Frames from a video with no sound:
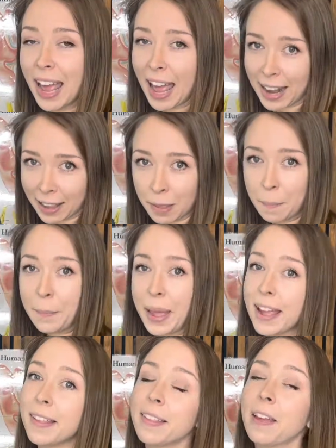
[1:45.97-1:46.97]
and at the
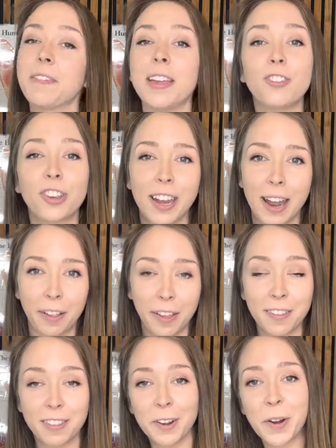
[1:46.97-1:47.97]
base of each canal
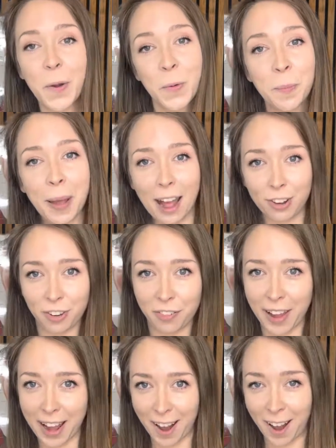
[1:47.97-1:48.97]
is their own patch of
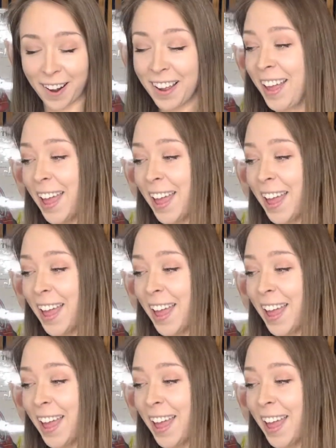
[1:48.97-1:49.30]
hair,